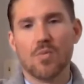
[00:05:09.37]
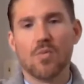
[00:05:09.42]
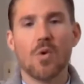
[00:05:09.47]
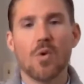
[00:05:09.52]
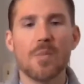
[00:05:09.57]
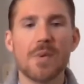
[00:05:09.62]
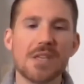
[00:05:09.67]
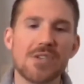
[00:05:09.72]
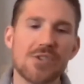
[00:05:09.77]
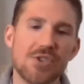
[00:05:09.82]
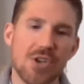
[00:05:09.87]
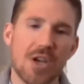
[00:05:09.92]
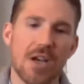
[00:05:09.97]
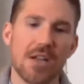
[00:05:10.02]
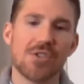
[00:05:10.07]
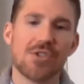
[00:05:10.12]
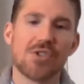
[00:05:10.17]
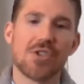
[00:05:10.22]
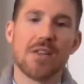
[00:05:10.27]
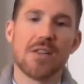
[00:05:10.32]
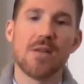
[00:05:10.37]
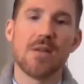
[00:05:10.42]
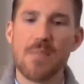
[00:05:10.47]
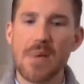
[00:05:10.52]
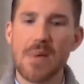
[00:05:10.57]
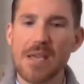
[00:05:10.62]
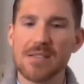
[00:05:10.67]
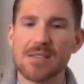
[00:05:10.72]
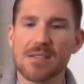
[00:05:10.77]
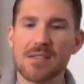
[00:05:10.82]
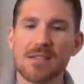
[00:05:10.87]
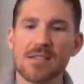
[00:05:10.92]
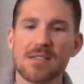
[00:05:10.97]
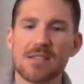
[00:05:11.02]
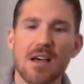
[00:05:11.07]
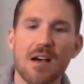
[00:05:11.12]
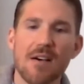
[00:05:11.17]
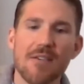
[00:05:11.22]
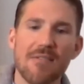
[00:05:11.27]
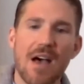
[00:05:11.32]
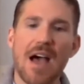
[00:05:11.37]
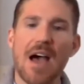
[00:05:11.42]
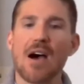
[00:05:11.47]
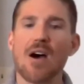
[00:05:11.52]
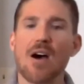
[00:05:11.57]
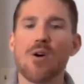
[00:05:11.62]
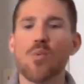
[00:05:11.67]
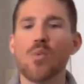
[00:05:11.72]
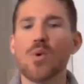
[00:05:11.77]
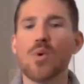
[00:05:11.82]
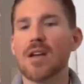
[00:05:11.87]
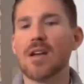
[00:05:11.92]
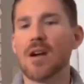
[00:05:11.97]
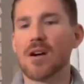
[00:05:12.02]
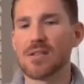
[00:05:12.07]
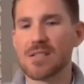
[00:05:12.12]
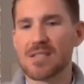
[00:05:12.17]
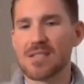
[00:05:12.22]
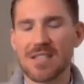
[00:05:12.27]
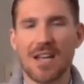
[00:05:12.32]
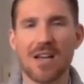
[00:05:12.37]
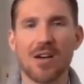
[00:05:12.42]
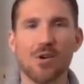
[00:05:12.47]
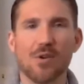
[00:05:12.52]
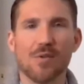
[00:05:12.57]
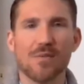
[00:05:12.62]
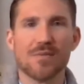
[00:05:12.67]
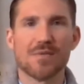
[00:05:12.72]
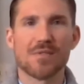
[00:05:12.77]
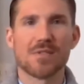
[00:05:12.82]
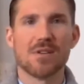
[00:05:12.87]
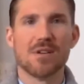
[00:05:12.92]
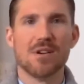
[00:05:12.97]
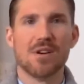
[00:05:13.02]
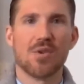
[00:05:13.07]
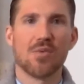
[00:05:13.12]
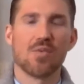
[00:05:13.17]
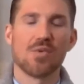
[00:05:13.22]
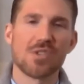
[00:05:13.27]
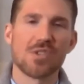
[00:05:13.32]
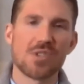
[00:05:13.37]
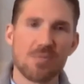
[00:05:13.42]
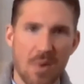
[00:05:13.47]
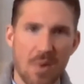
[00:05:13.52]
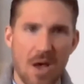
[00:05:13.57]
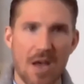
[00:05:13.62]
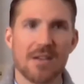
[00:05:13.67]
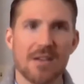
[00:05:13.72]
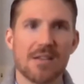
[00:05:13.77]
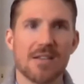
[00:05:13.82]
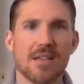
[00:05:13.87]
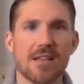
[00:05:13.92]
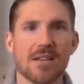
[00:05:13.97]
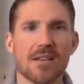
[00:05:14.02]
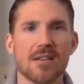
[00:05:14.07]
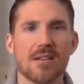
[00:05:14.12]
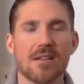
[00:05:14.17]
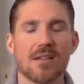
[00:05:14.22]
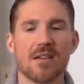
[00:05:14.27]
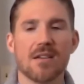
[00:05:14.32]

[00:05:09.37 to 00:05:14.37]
We'll be judged on the basis of how we ourselves responded